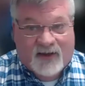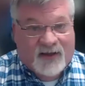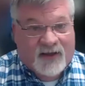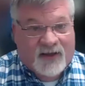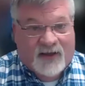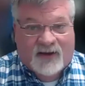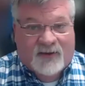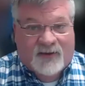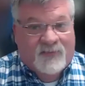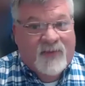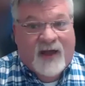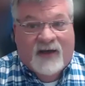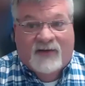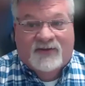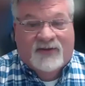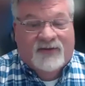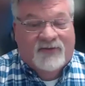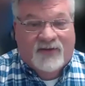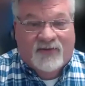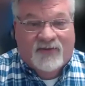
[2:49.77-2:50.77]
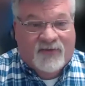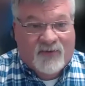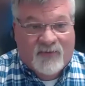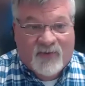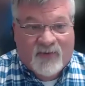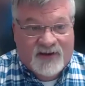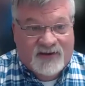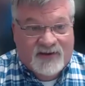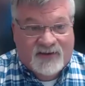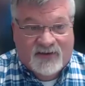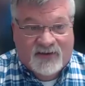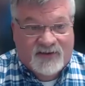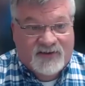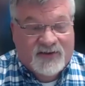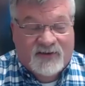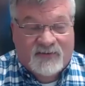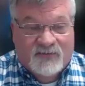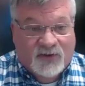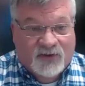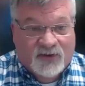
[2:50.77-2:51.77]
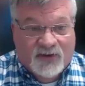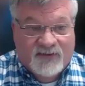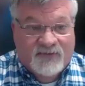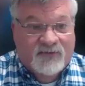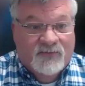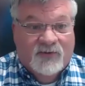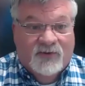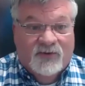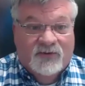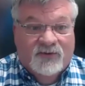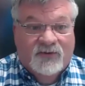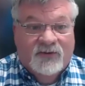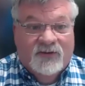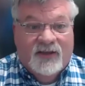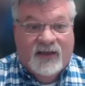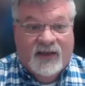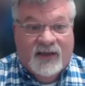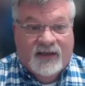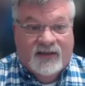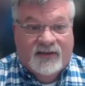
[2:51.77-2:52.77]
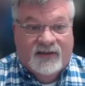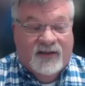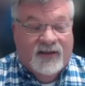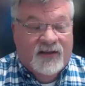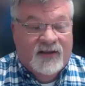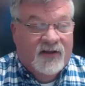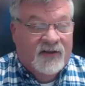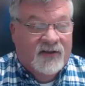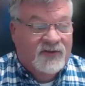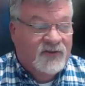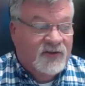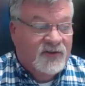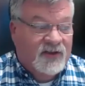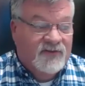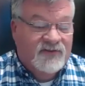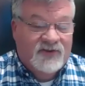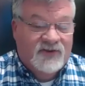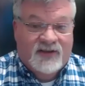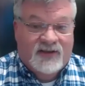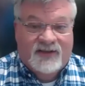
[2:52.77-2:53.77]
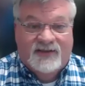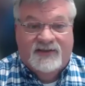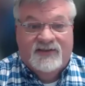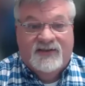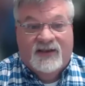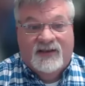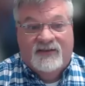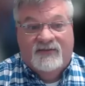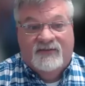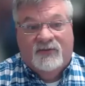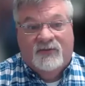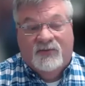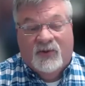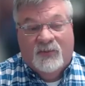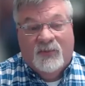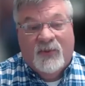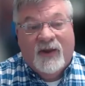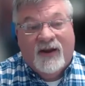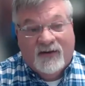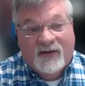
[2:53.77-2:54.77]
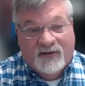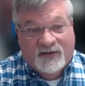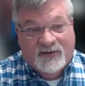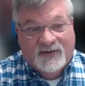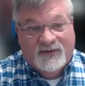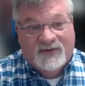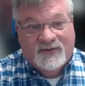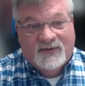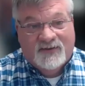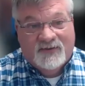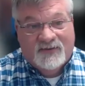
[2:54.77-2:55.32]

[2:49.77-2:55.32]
an amount of information that's unbelievable, and it also gives you insight from the parents.